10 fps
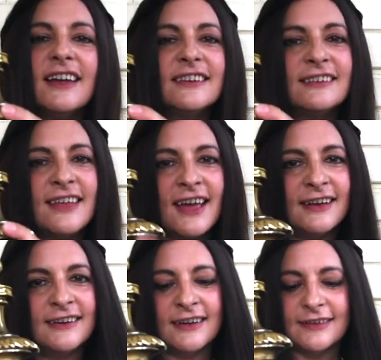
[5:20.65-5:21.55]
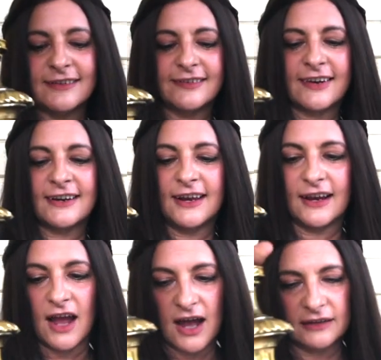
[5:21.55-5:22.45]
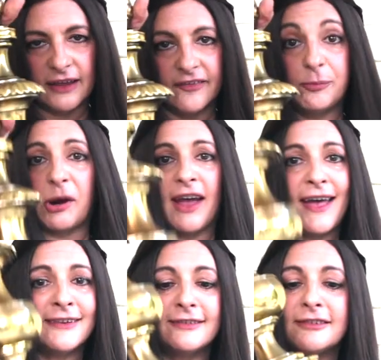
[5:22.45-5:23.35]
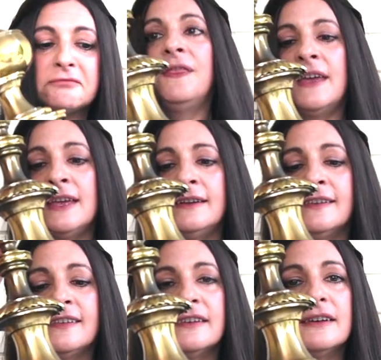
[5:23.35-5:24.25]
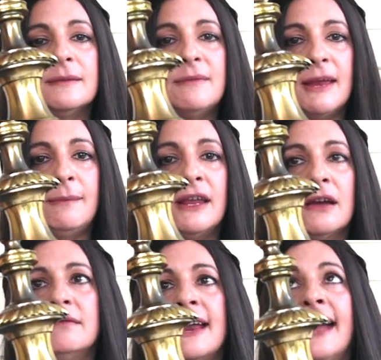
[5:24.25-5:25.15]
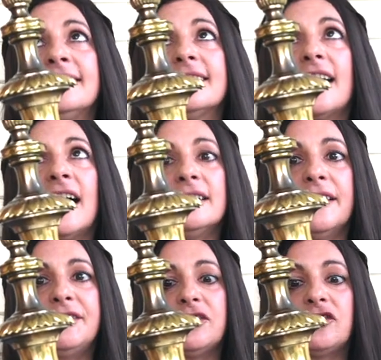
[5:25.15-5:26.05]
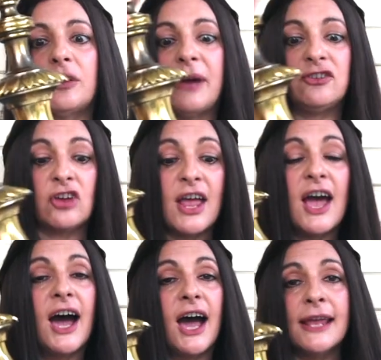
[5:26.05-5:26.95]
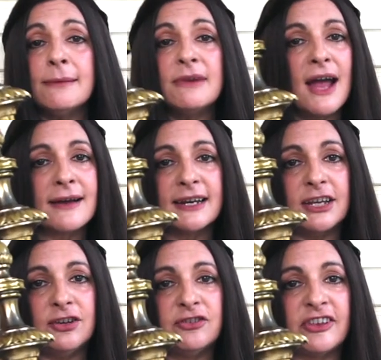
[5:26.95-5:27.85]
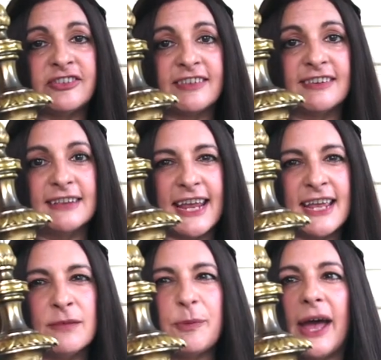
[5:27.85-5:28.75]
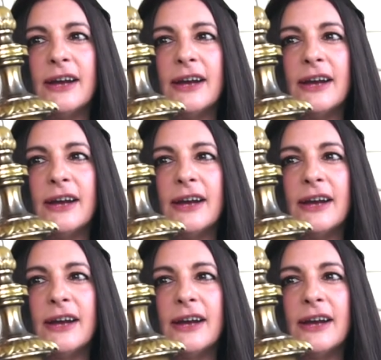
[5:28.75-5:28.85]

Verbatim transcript: Is that not stunning? I love brass. This made me go nuts. I loved it so much. I am not going to use this as a lamp.